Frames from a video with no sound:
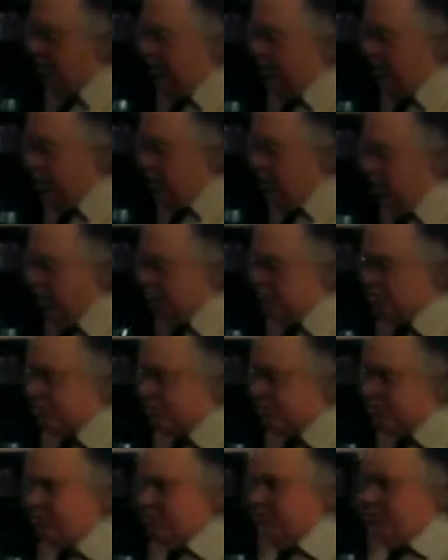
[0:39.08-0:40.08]
going to be
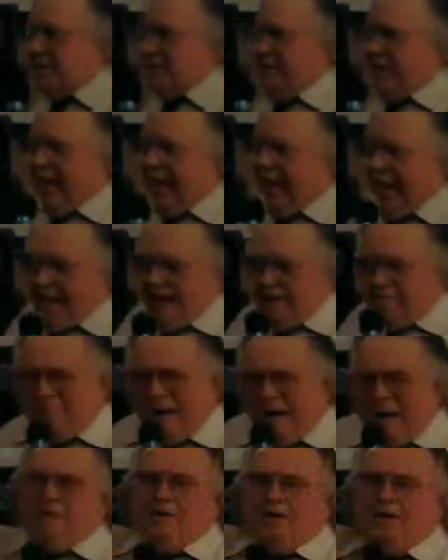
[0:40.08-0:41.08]
cursed. And
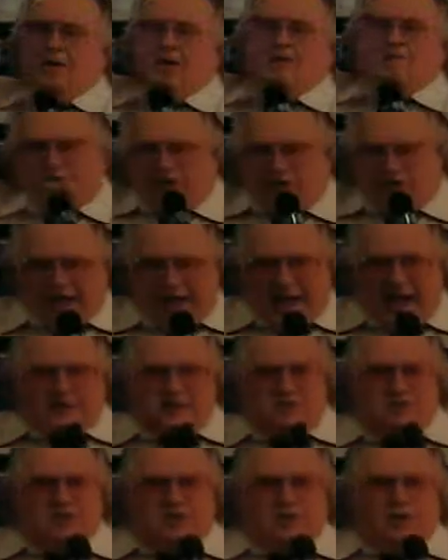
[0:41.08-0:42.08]
America
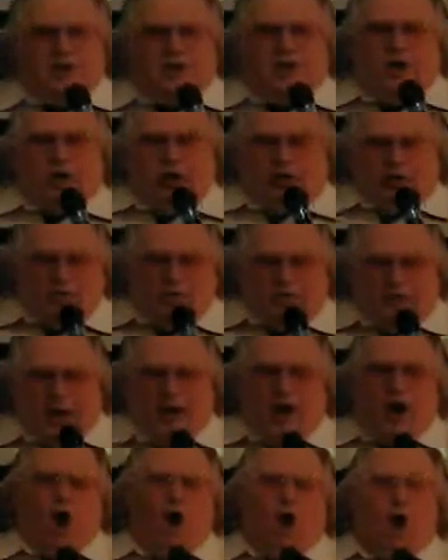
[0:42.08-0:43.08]
forgets who
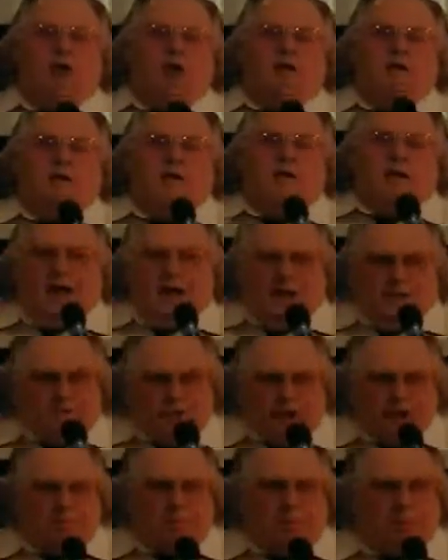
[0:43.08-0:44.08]
they are
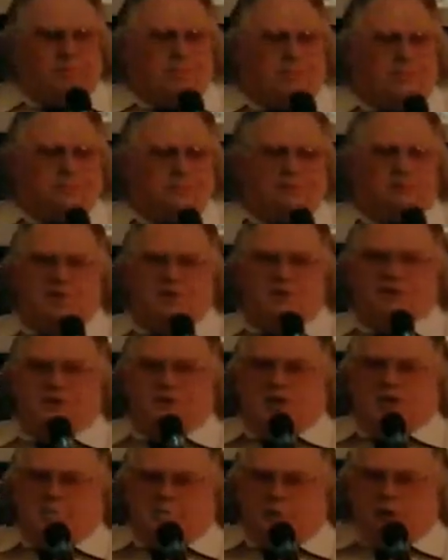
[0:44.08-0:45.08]
and their
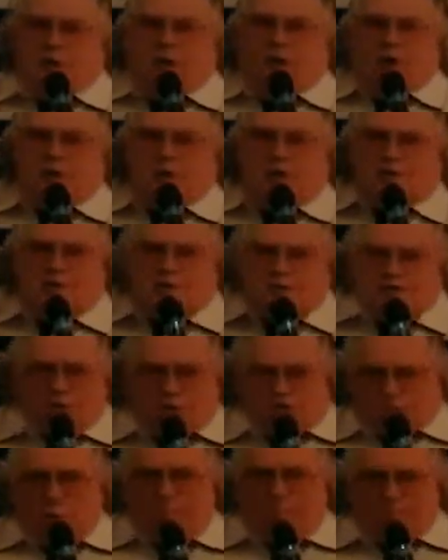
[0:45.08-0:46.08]
purpose because of
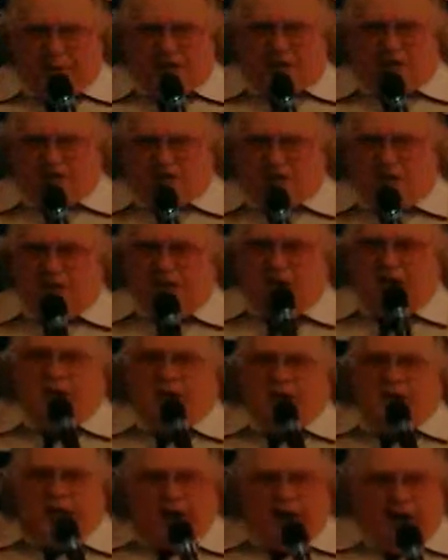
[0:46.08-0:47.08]

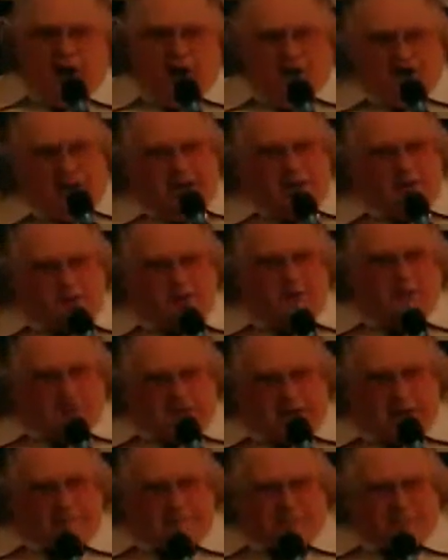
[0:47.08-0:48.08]
stupidity in our
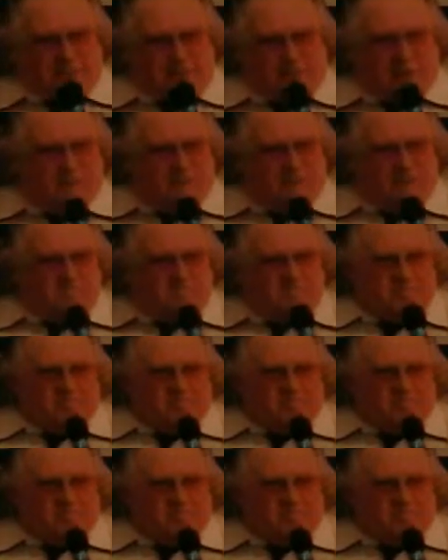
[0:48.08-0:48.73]
nation's capital.